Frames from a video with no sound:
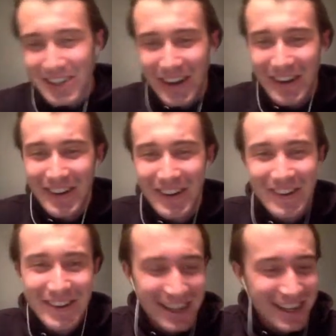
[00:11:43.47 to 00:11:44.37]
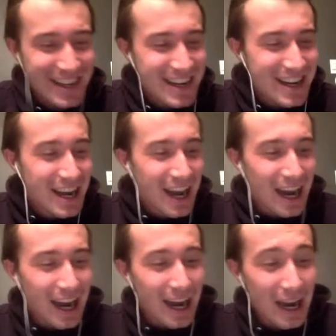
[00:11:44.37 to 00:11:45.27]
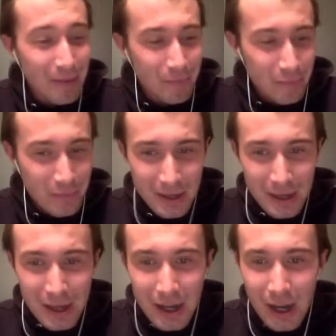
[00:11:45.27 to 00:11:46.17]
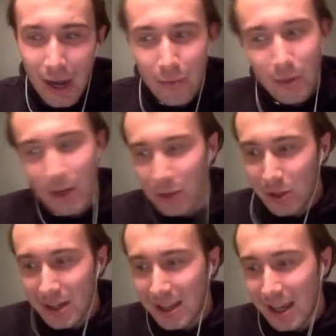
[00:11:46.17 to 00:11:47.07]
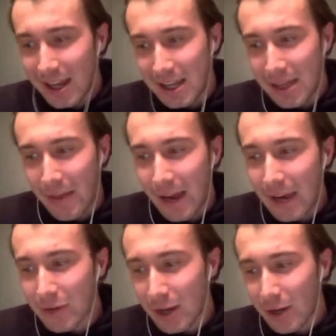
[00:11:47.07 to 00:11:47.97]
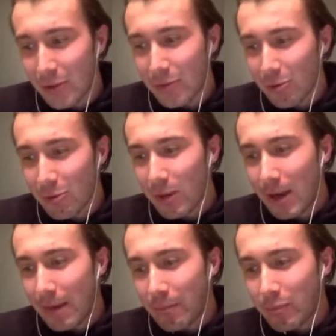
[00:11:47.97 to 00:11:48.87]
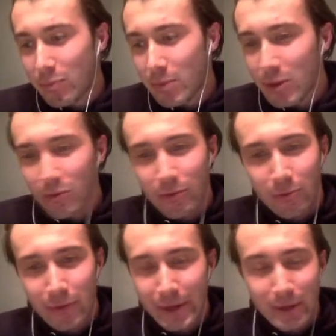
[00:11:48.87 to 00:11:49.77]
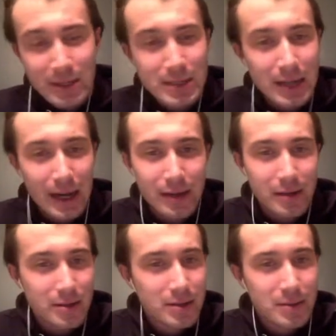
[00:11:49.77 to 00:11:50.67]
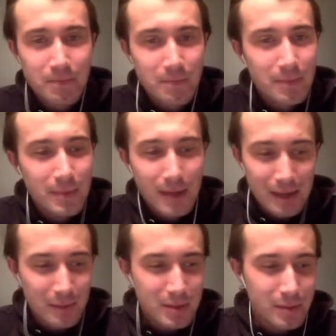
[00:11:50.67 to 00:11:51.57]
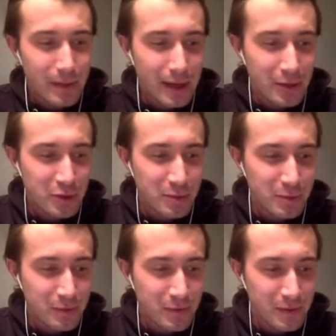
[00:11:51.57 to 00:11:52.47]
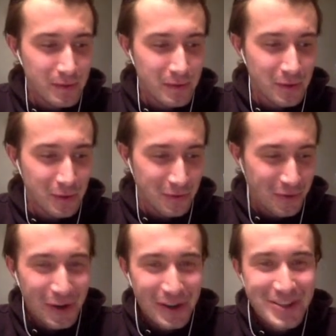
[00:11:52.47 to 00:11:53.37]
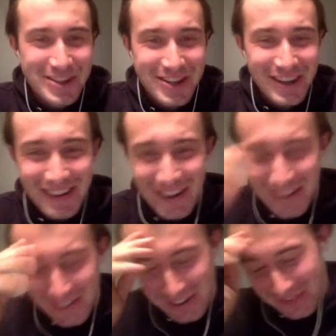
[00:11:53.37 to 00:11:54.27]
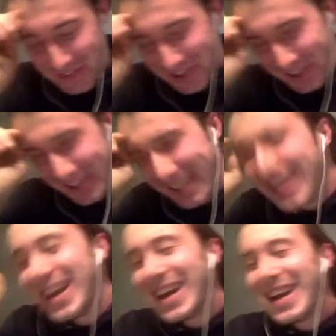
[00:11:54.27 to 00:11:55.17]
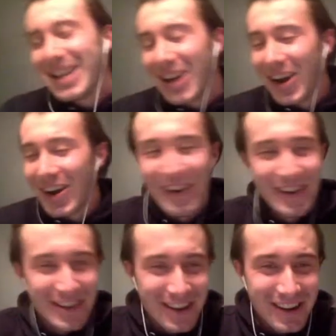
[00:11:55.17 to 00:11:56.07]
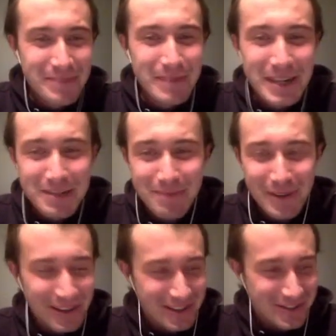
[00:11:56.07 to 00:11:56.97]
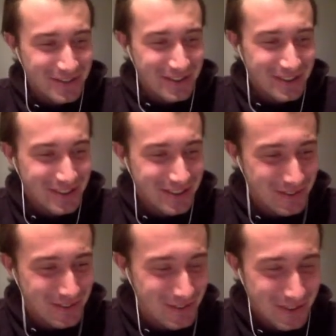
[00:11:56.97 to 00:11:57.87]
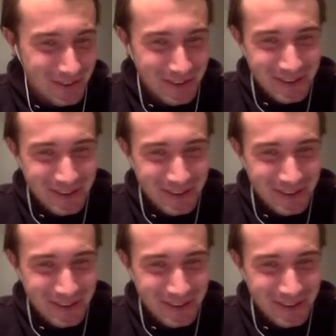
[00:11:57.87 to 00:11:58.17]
going on here. Well, look, they have to go through rigorous standards to be eligible for dog food. So no, I'm joking. No, mixed burgers were not dog food.